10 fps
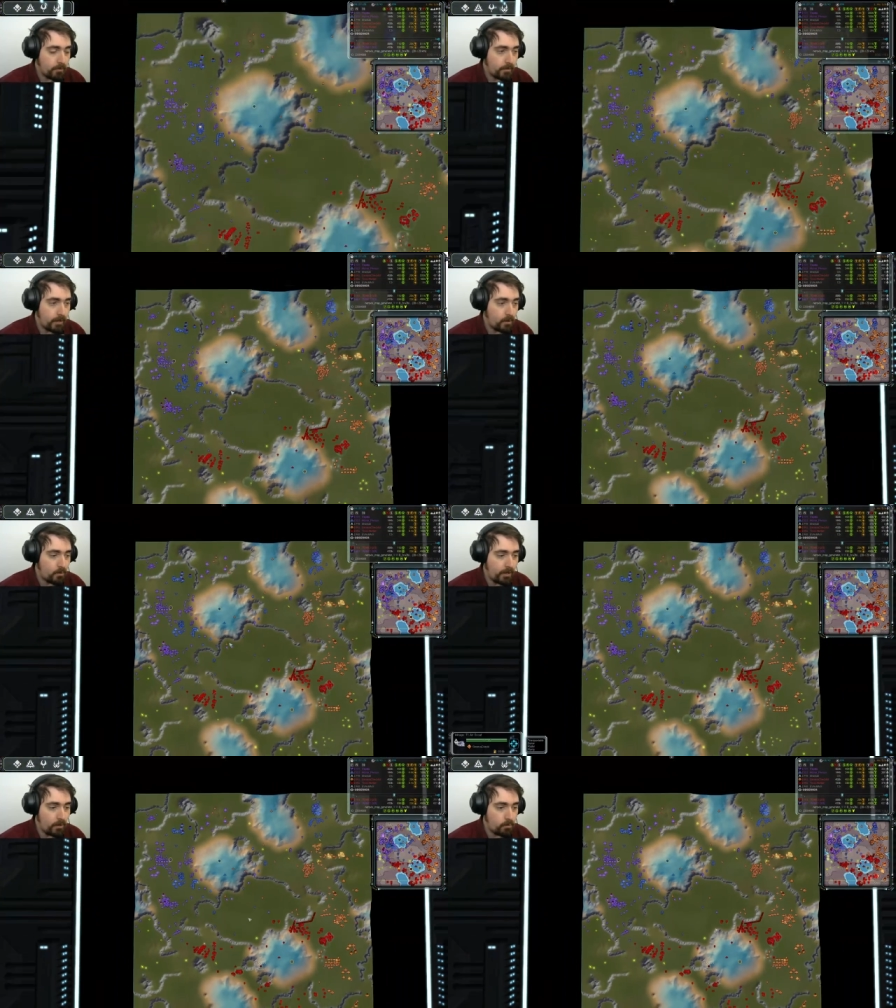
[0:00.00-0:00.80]

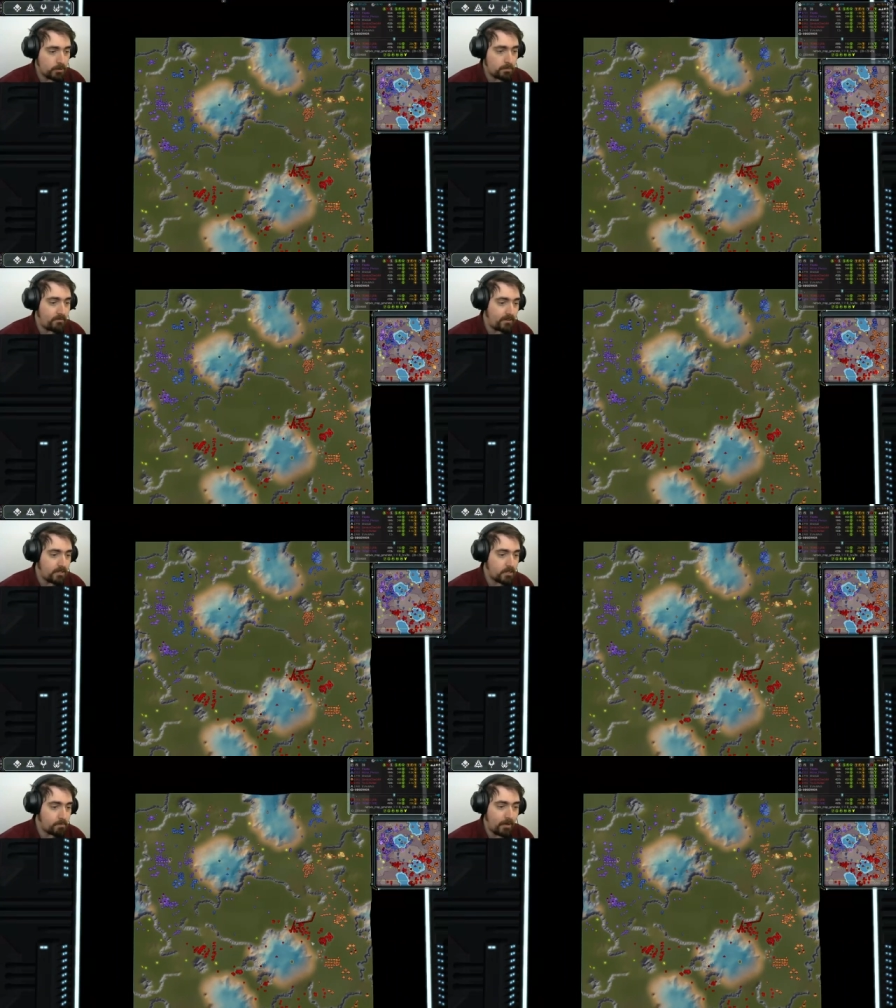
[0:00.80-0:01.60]
Now, it will be
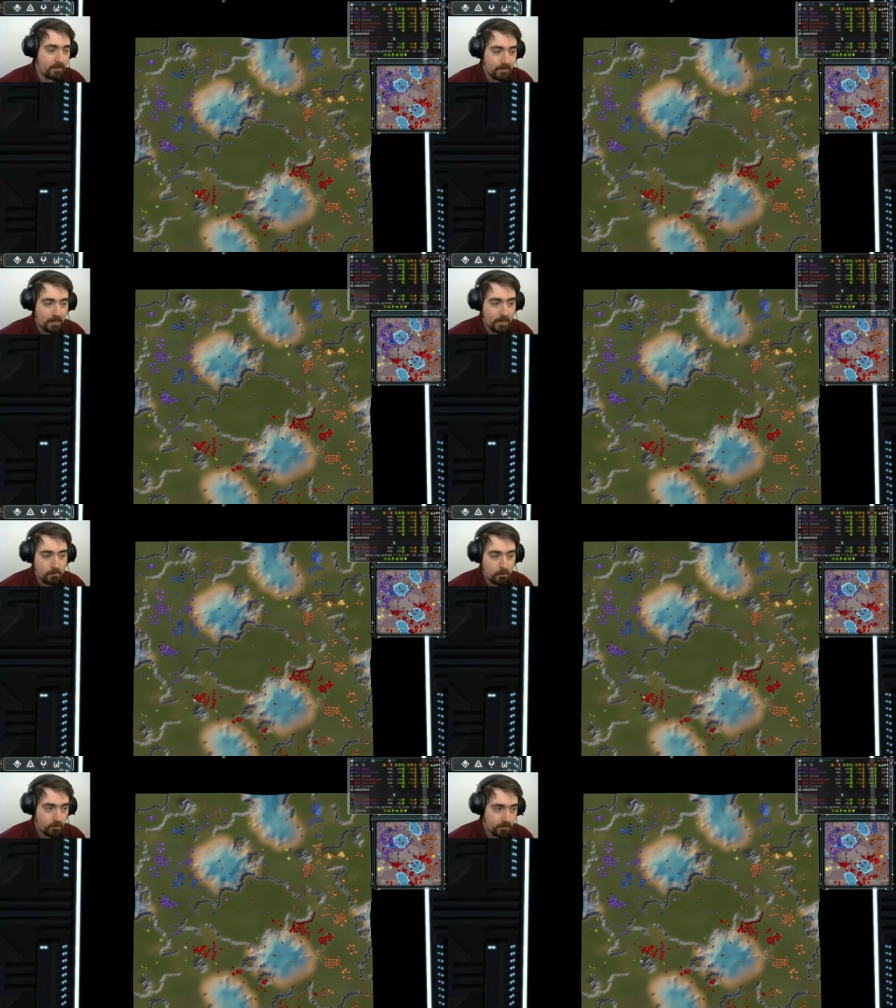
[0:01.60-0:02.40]
finished by the
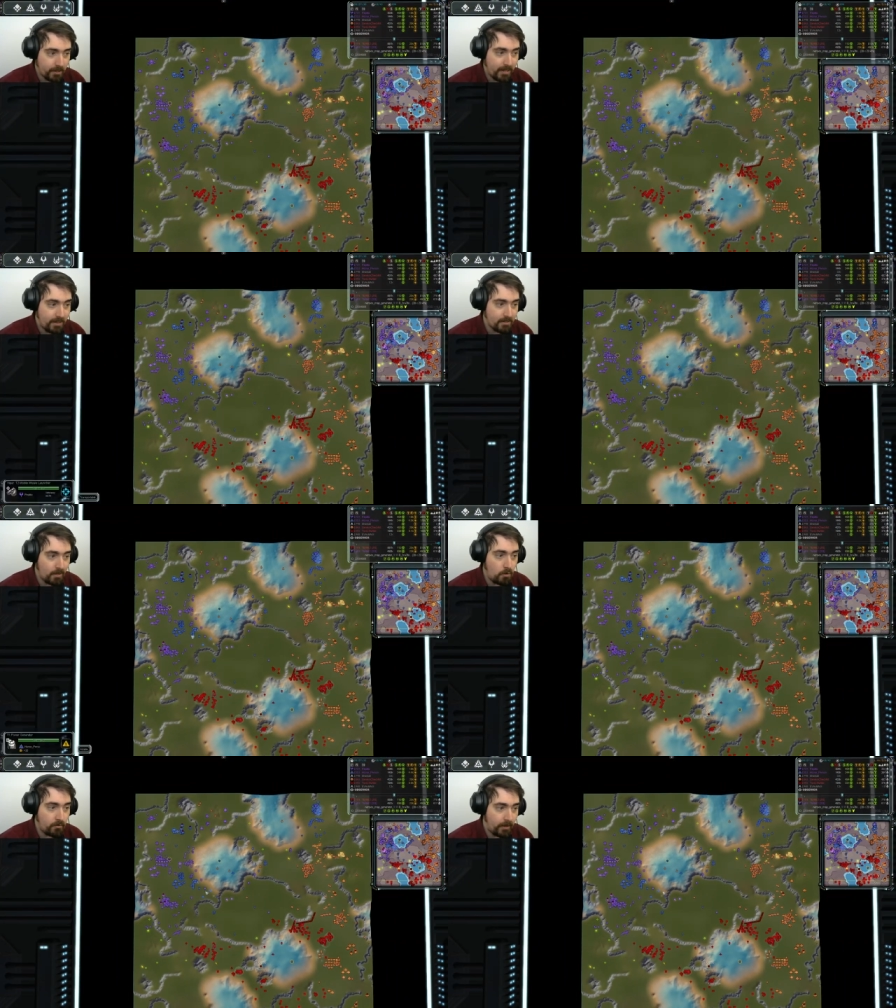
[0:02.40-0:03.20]
time Toxic gets
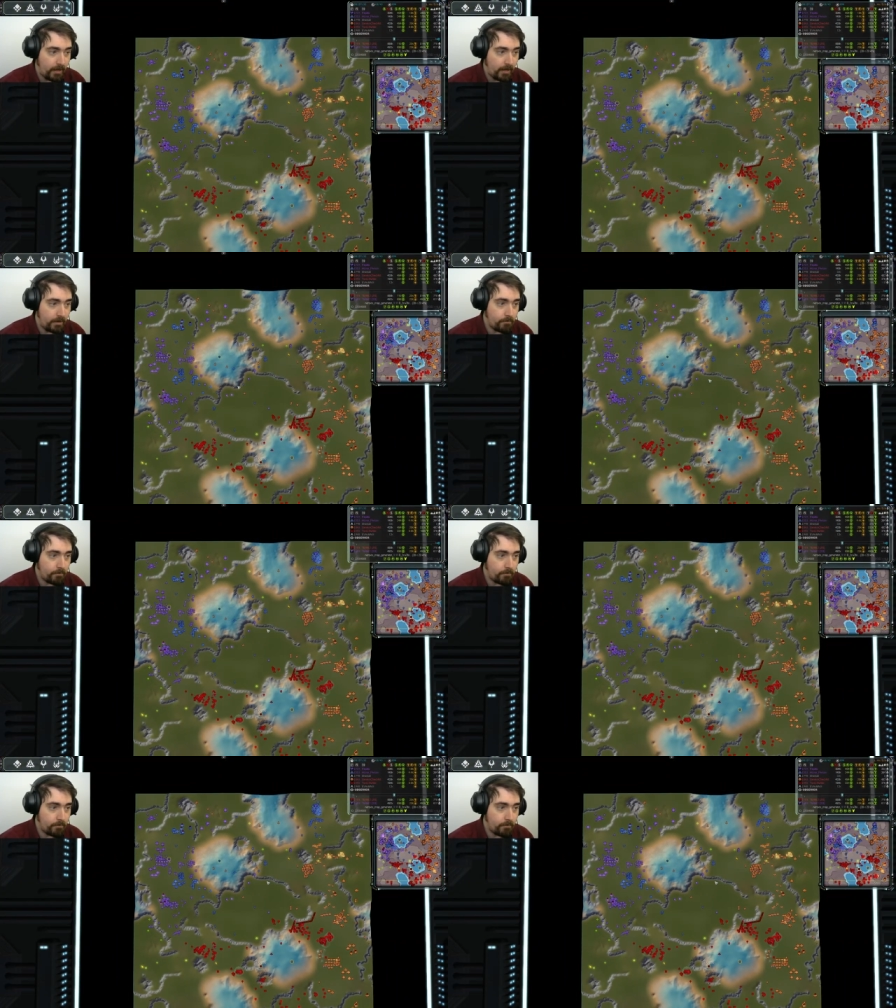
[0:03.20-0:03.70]
over here.